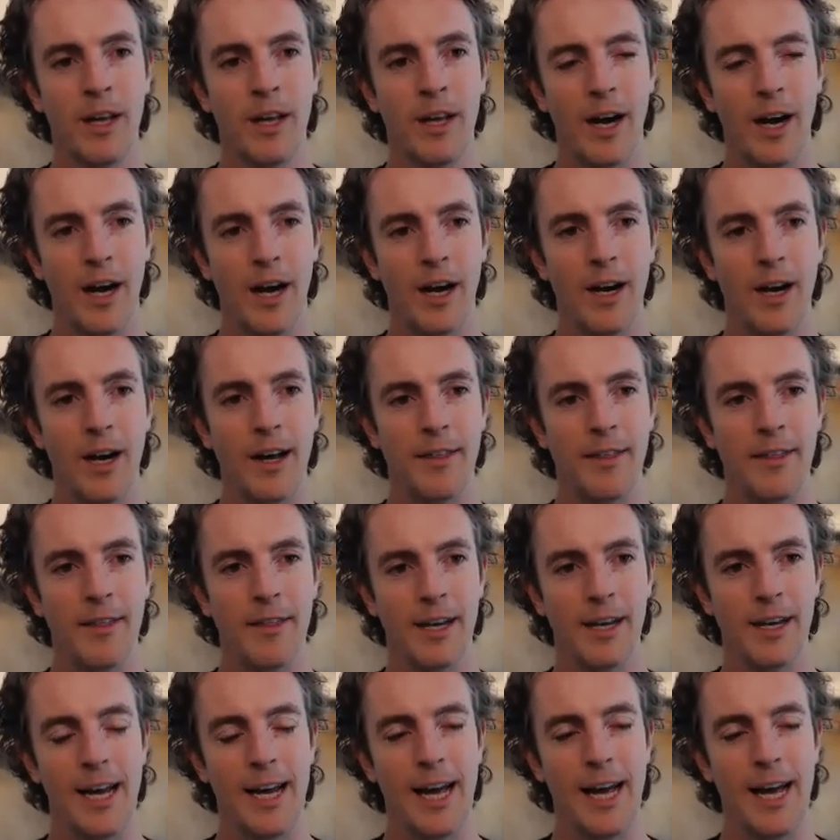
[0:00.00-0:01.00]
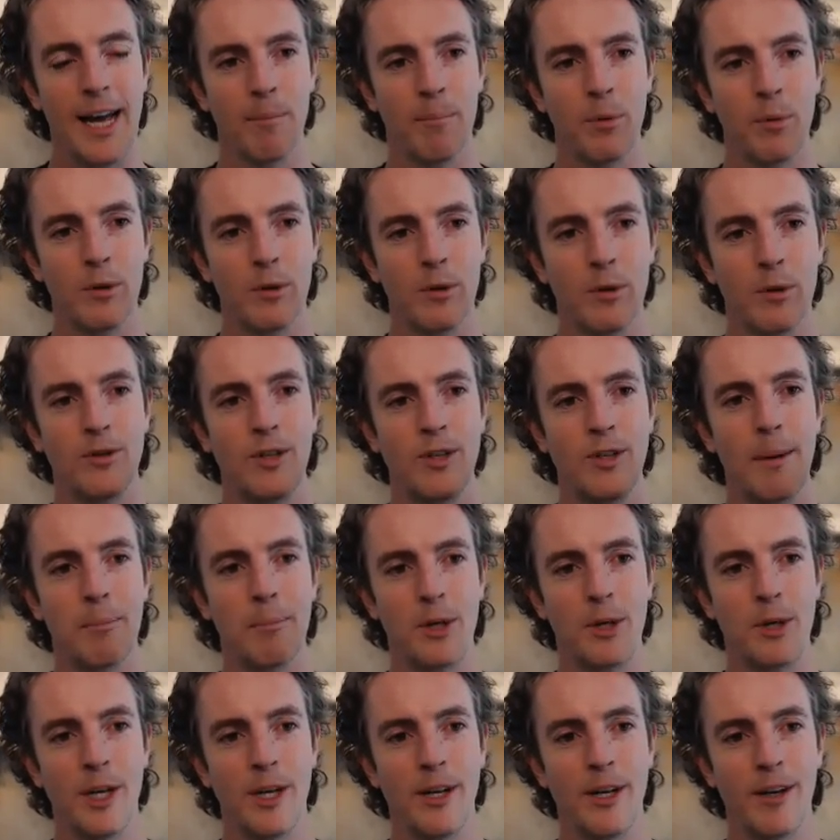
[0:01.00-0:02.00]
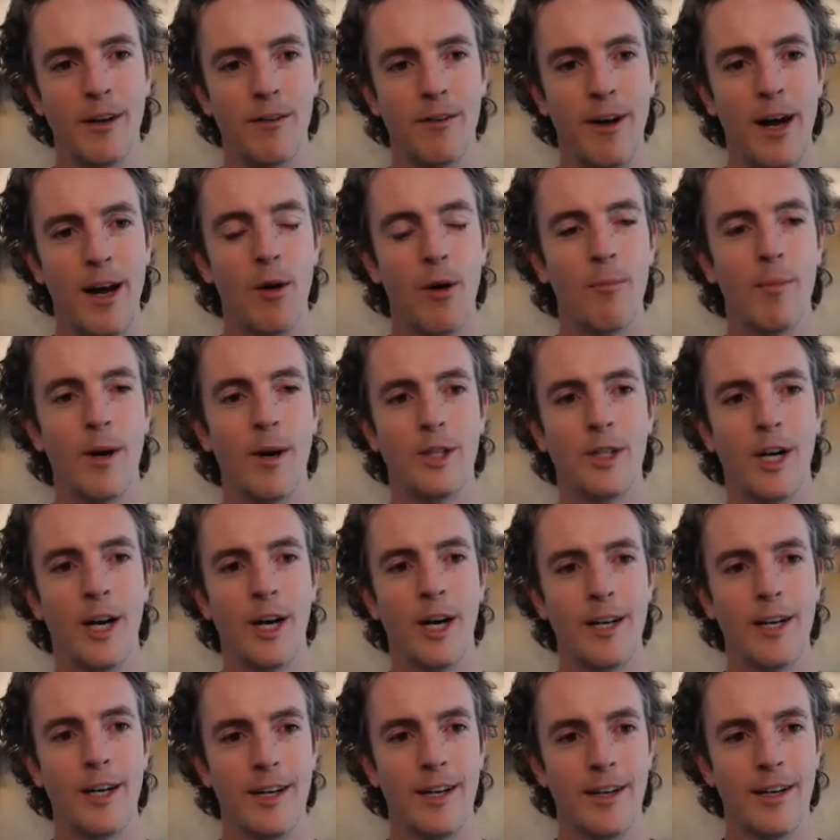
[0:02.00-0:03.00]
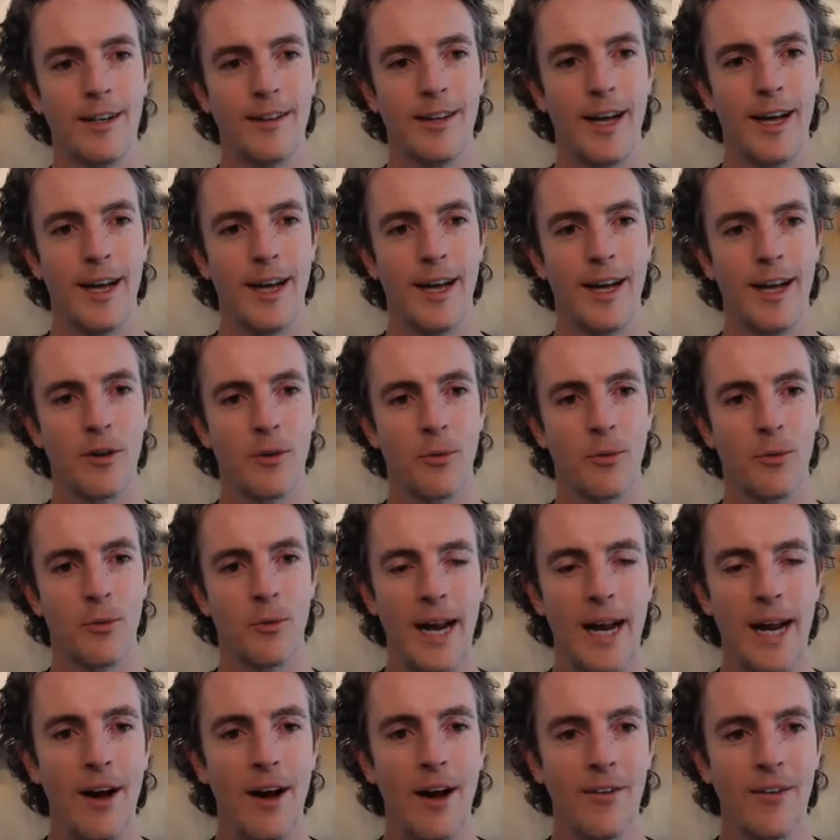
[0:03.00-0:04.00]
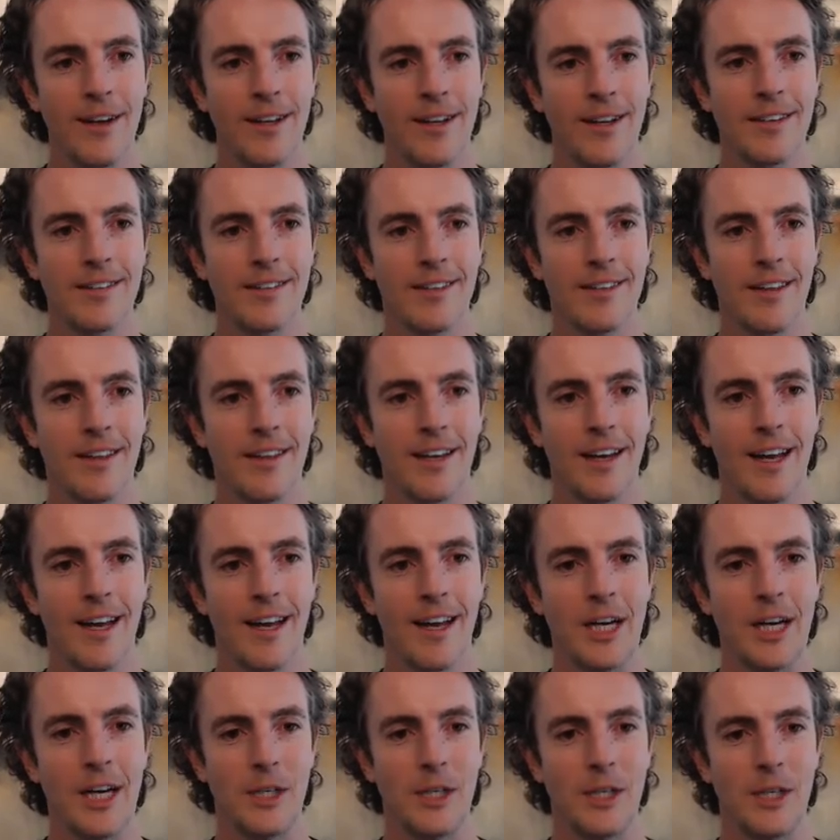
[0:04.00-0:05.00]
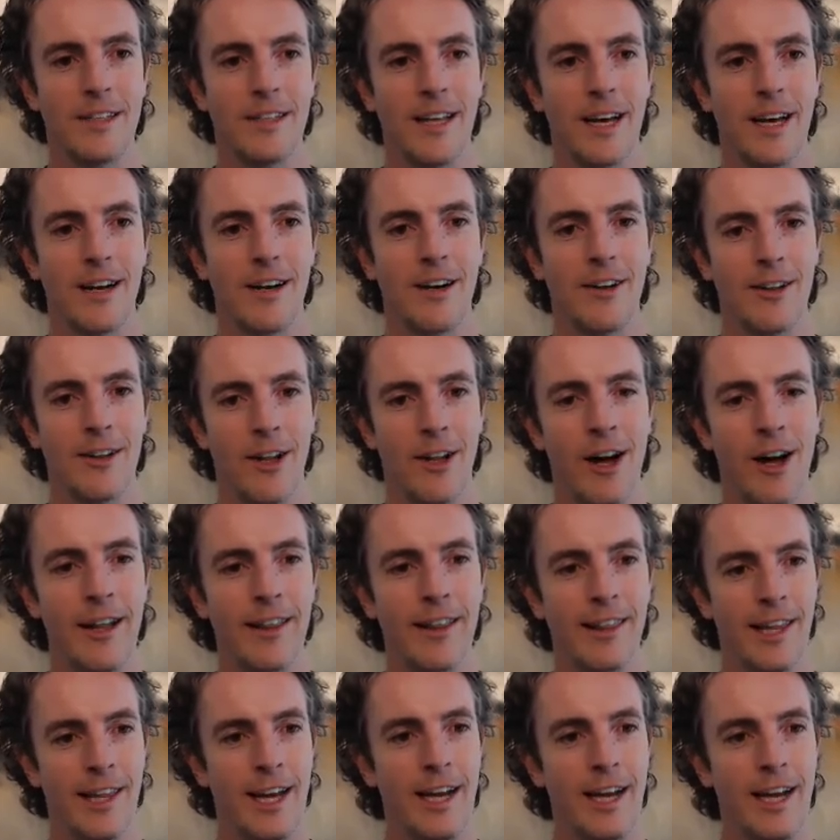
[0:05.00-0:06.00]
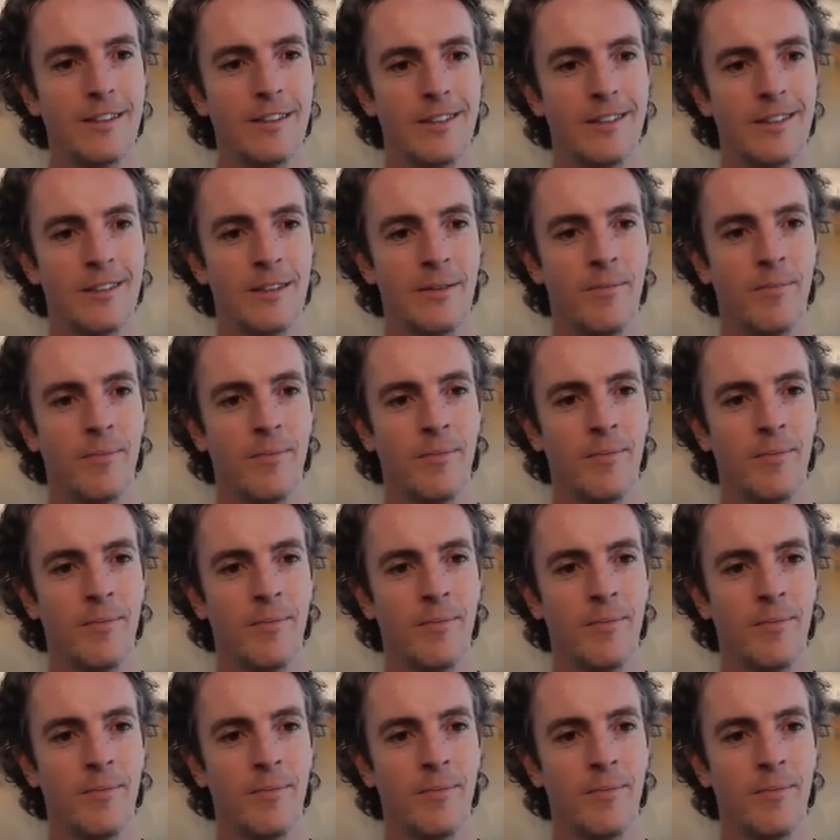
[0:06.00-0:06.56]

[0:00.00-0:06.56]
I think I had a perception of how much I needed that. And the reality is, I think I actually need that a lot less.